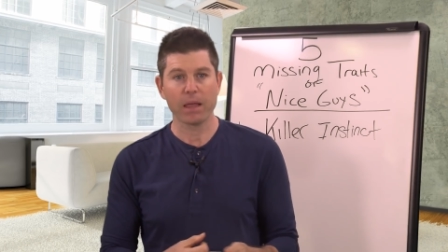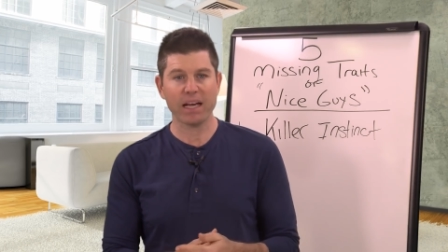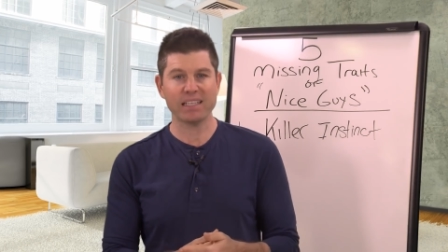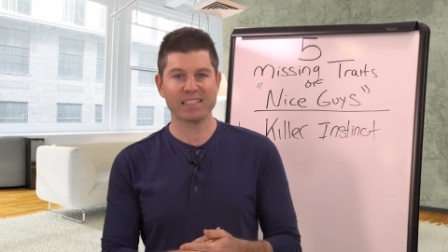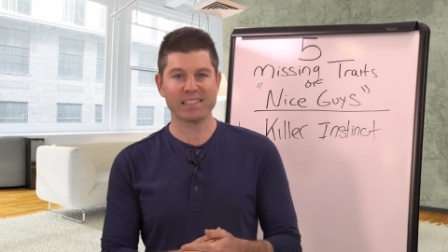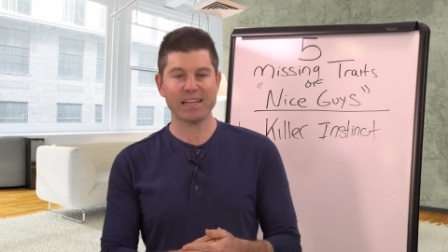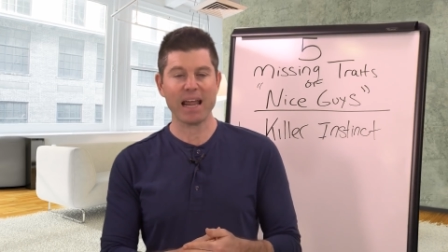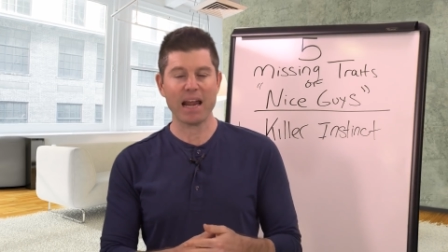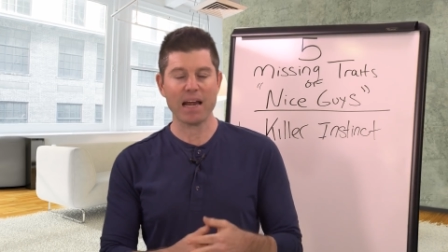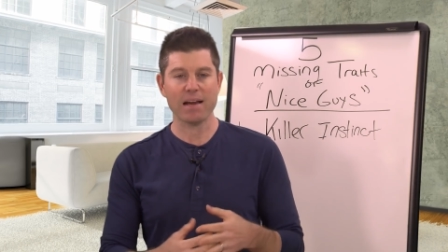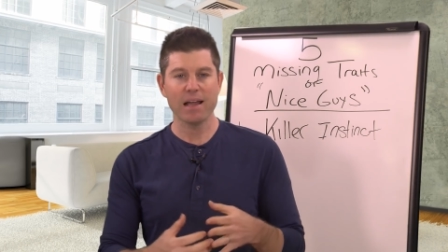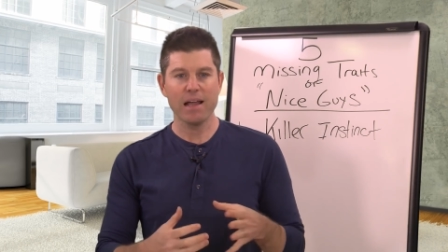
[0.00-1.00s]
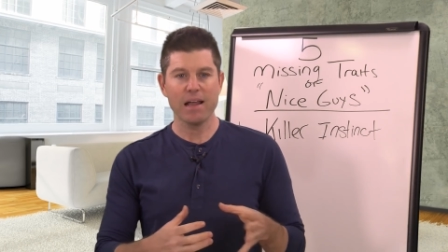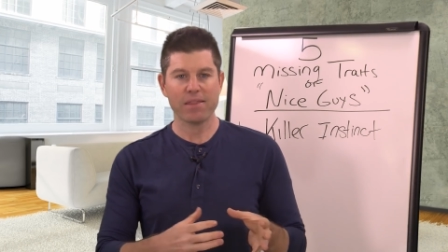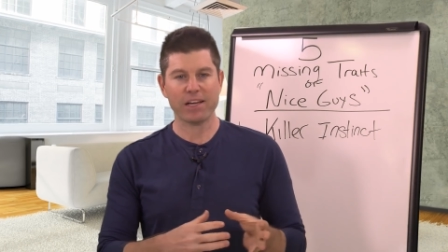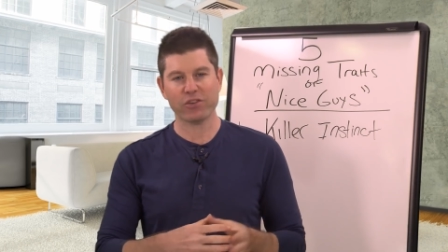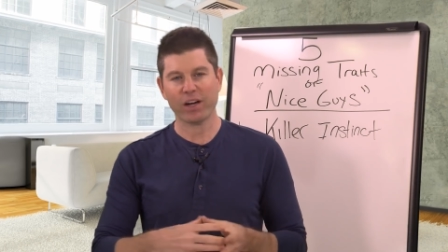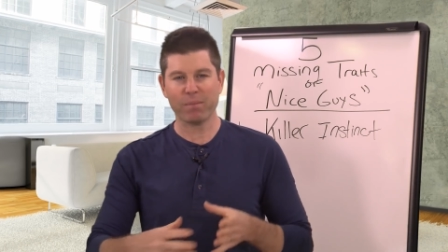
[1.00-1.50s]
Instead,
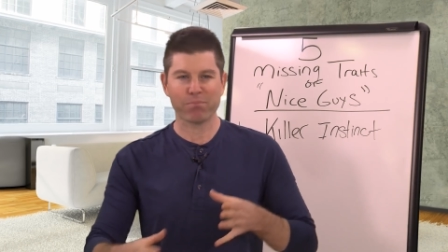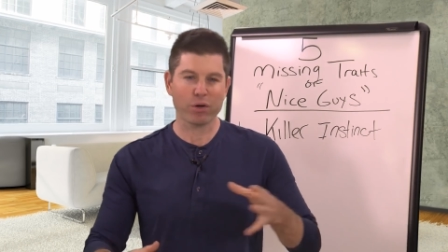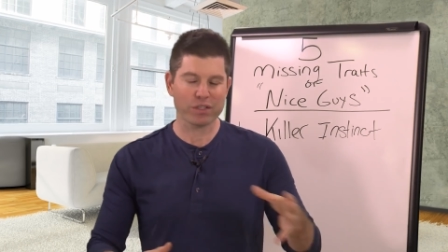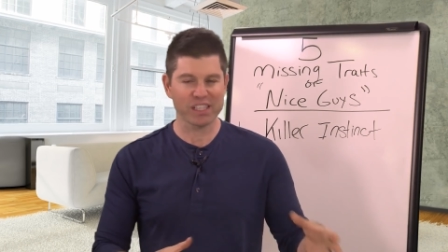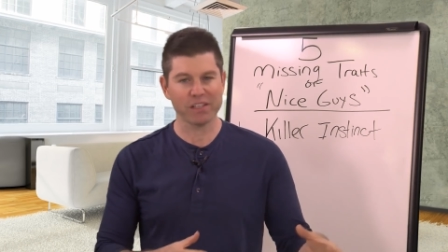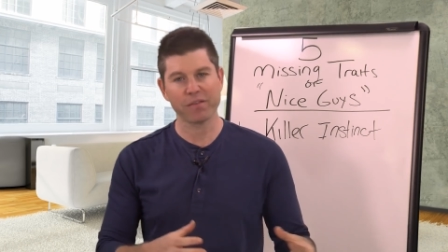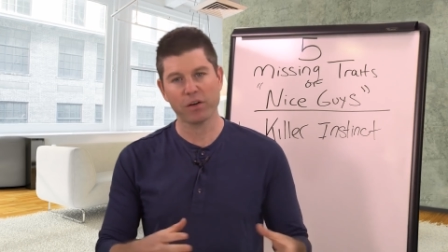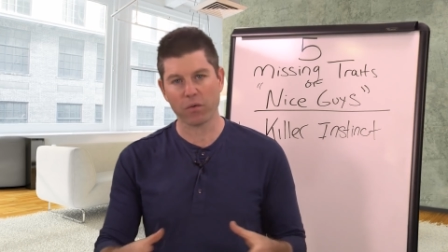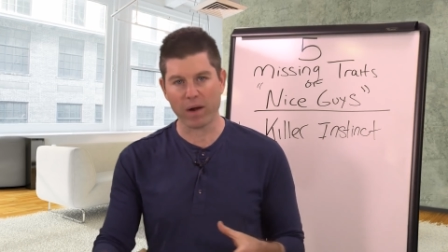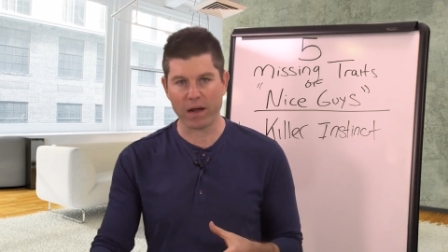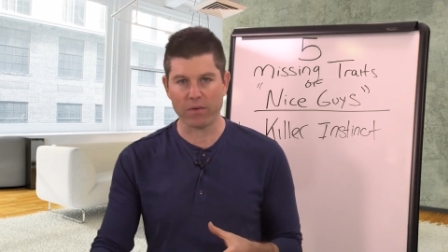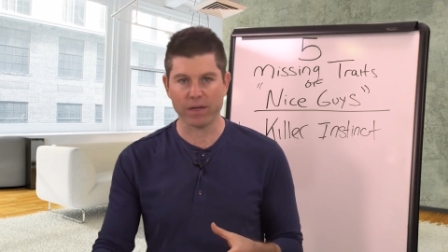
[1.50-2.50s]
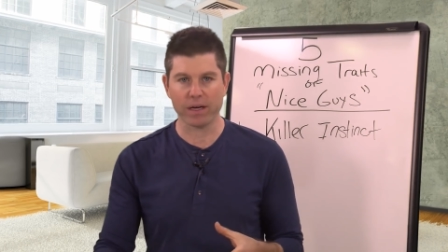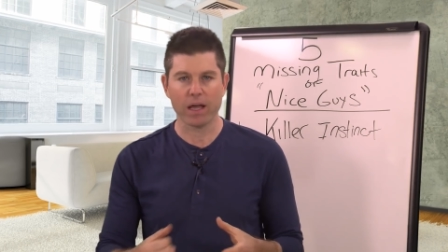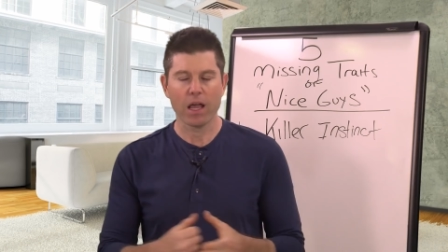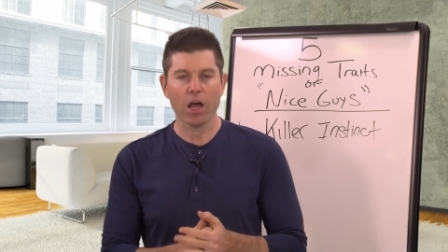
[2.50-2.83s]
they try to pussyfoot around it.